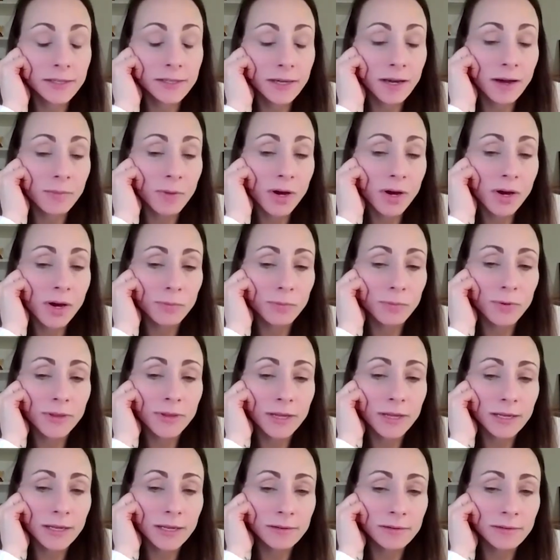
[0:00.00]
that come up
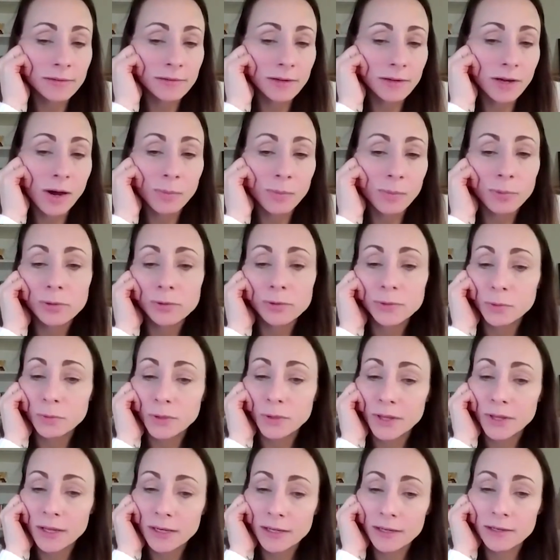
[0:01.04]
within couples or
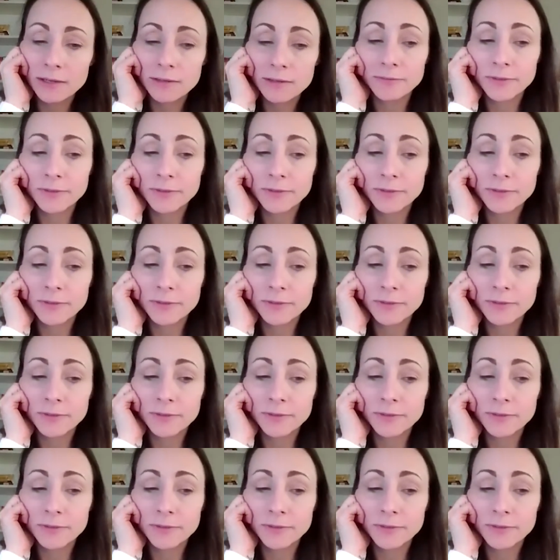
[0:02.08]
within